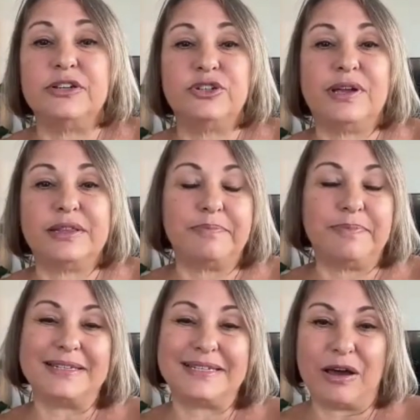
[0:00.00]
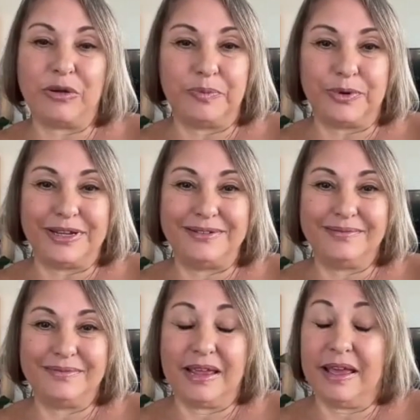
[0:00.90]
you get the best output
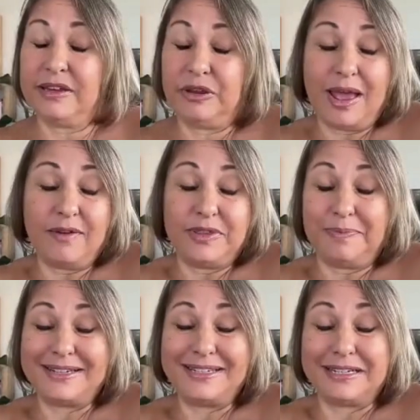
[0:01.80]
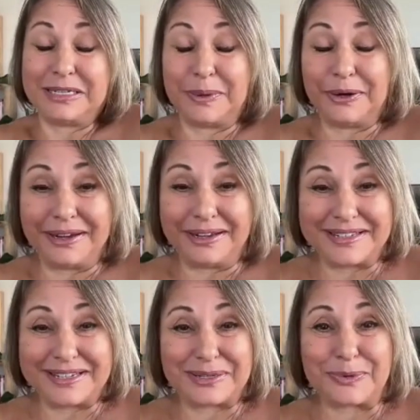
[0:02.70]
and you have the best experience
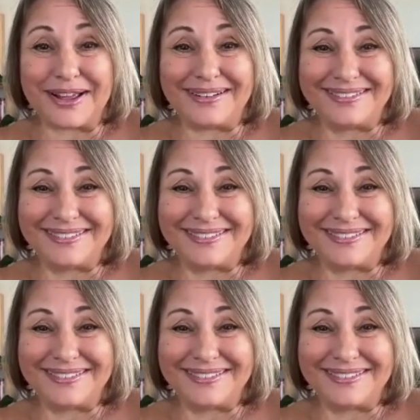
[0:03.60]
as well.